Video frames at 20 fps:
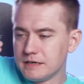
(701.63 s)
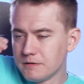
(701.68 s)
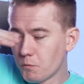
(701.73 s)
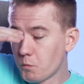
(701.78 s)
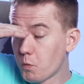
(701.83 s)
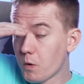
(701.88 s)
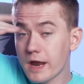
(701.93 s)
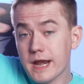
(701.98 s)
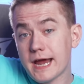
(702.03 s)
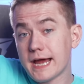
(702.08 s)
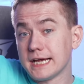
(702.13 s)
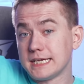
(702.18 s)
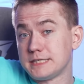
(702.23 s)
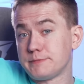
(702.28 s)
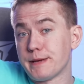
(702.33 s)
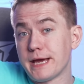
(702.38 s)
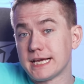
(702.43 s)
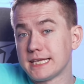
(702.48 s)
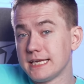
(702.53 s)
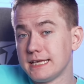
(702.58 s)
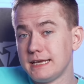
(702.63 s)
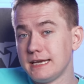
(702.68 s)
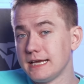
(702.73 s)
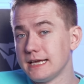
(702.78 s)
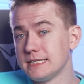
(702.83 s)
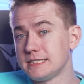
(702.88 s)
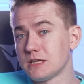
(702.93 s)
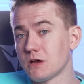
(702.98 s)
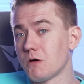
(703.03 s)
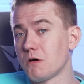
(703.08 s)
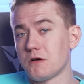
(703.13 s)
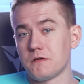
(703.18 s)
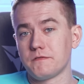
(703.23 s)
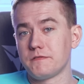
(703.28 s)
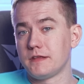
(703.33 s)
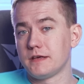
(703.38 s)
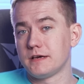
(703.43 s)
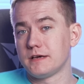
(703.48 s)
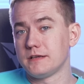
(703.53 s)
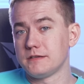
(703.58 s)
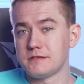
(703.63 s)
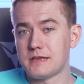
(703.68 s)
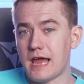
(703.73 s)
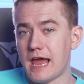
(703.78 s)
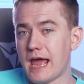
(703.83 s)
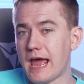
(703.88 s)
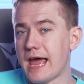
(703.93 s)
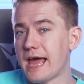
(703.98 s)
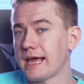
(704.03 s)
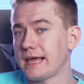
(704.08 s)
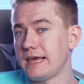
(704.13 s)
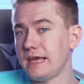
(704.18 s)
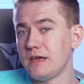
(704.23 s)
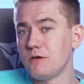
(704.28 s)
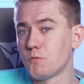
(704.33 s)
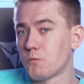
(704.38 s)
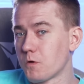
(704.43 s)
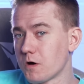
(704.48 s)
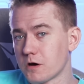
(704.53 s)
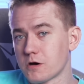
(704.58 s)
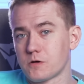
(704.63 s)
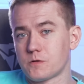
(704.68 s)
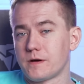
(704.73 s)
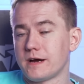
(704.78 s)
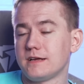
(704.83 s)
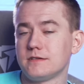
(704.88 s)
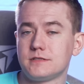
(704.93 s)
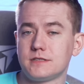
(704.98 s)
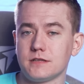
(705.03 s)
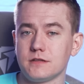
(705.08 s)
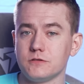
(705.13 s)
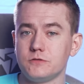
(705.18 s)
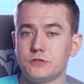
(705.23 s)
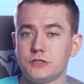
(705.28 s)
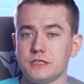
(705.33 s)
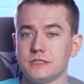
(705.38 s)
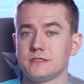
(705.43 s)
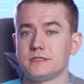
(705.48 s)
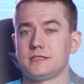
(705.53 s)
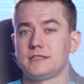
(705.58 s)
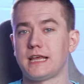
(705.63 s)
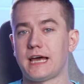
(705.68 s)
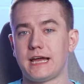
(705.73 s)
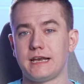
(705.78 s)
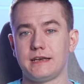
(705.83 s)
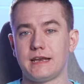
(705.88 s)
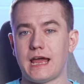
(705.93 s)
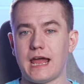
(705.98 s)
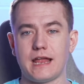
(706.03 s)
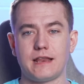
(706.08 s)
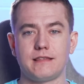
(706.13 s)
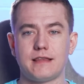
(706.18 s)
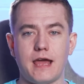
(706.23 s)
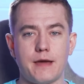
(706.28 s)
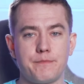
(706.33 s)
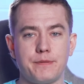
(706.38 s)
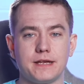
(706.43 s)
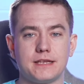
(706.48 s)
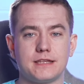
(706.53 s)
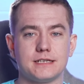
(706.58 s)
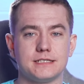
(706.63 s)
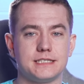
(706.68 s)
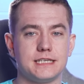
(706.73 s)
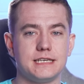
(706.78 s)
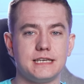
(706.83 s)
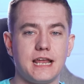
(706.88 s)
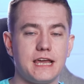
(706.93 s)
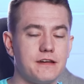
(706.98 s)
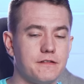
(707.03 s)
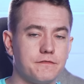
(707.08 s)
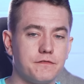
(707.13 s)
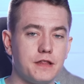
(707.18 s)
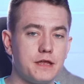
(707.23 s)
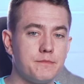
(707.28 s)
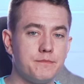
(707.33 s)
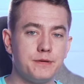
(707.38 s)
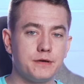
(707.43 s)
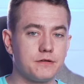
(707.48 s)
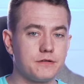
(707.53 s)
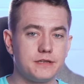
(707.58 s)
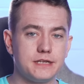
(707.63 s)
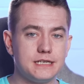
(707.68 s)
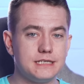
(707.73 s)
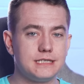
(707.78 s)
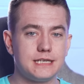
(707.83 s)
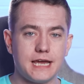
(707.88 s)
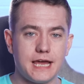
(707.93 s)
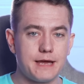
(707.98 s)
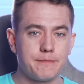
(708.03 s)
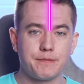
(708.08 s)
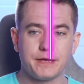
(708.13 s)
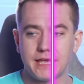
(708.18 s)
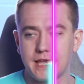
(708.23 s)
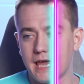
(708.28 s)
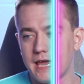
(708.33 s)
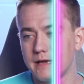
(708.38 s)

what I expected. It's all the hacky workaround solutions that Epic doesn't natively build into Epic